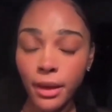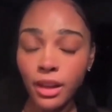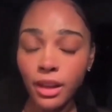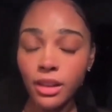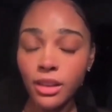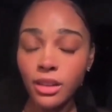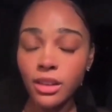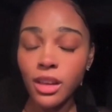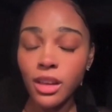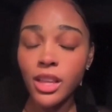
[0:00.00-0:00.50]

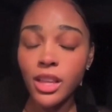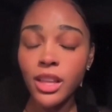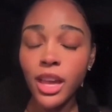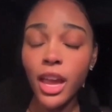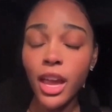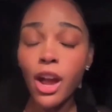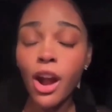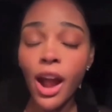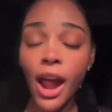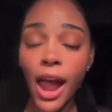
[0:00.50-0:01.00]
And they
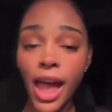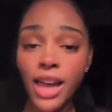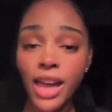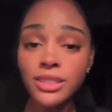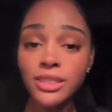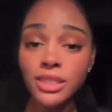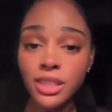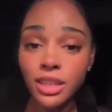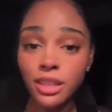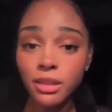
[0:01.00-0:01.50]
are
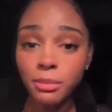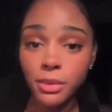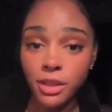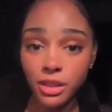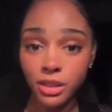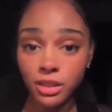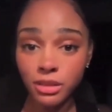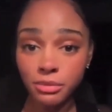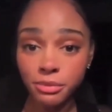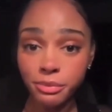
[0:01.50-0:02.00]
asking me,
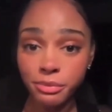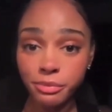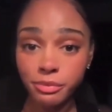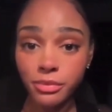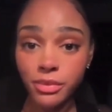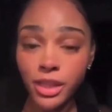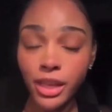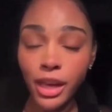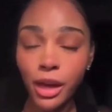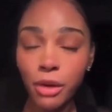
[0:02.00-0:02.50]

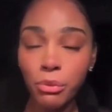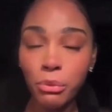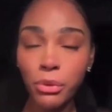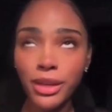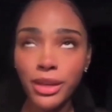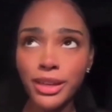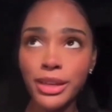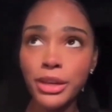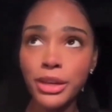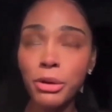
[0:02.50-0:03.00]
can we
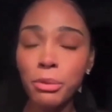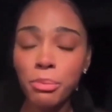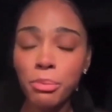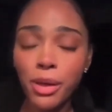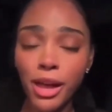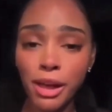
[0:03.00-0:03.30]
hear Pound?